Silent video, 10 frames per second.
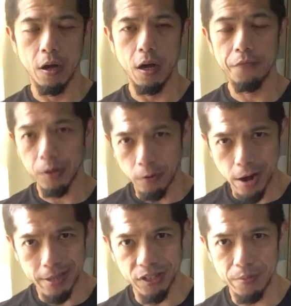of the
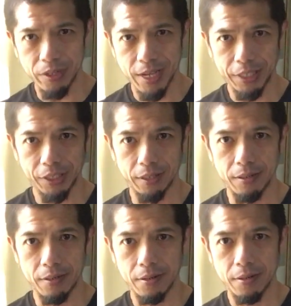Great Tribulation
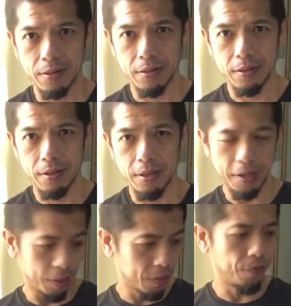
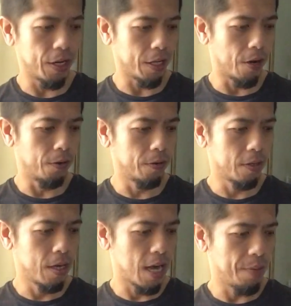in this video.
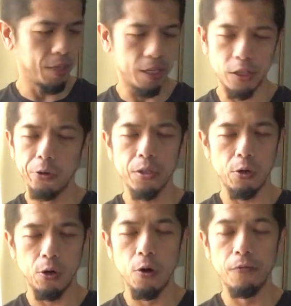I mean, it goes
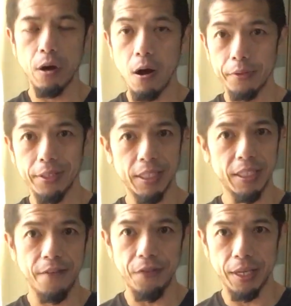over all the
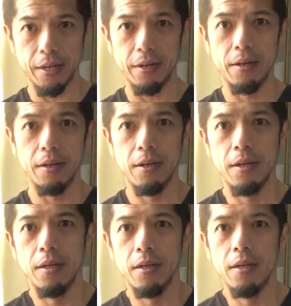significant
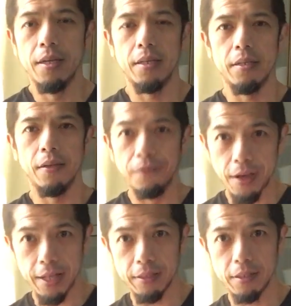
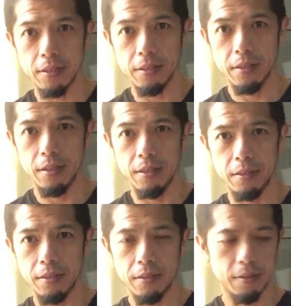events
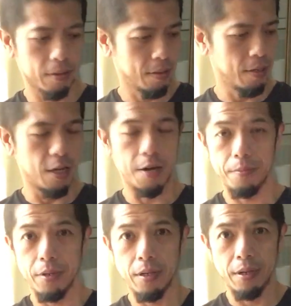um,
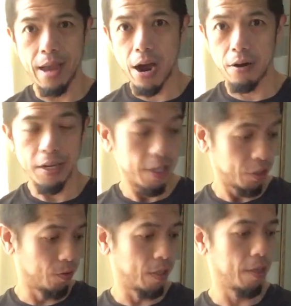in our
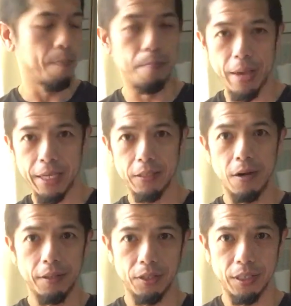history based
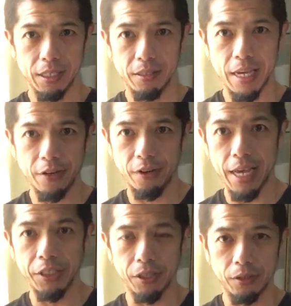on the six day
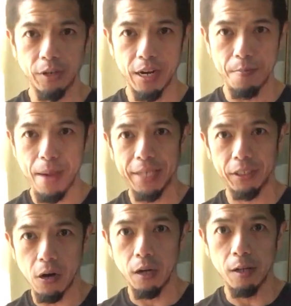creation, trying to match
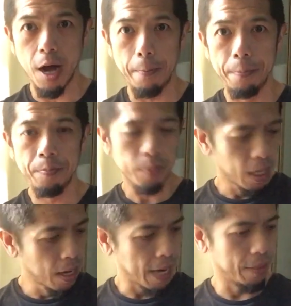it all up.
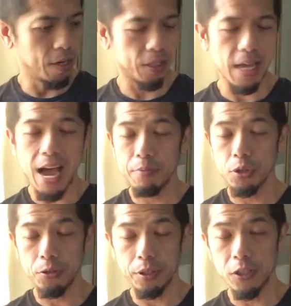And there's
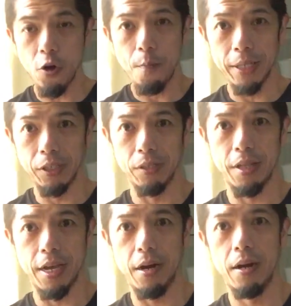absolutely no mention
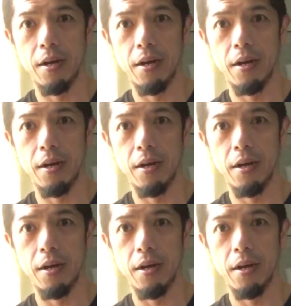there